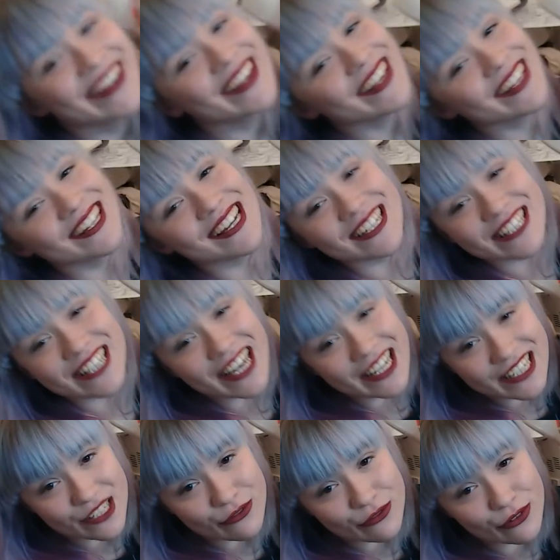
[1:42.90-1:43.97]
like 10
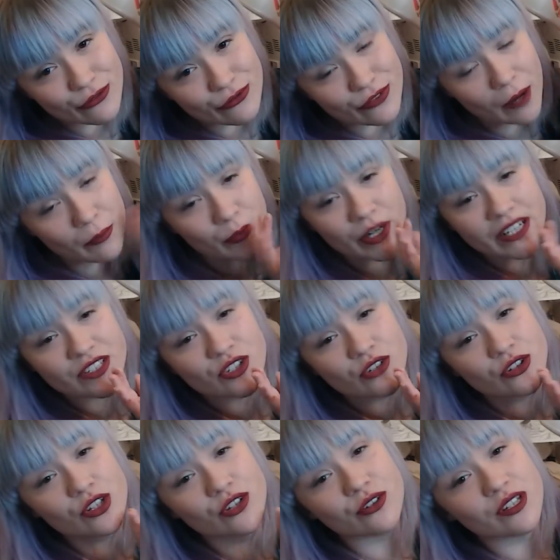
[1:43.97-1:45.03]
different fabrics so
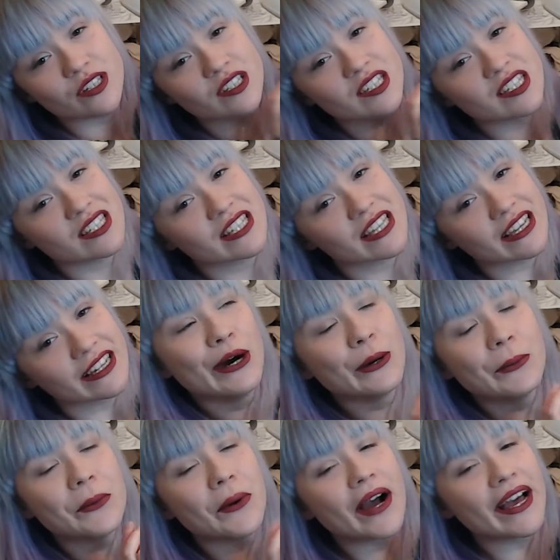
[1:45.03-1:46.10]
that you can see
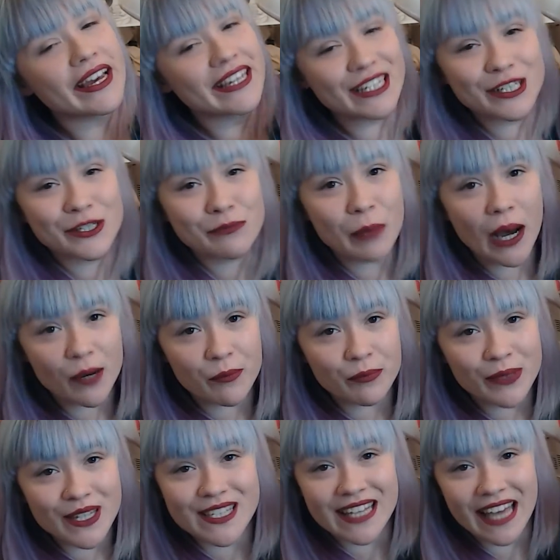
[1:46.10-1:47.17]
where each pattern
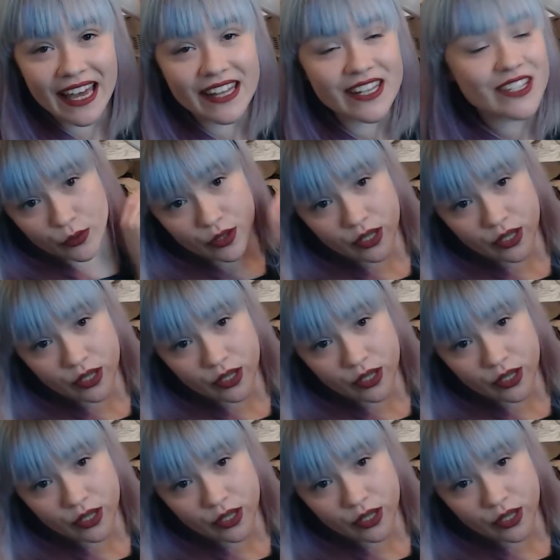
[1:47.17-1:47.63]
piece ends.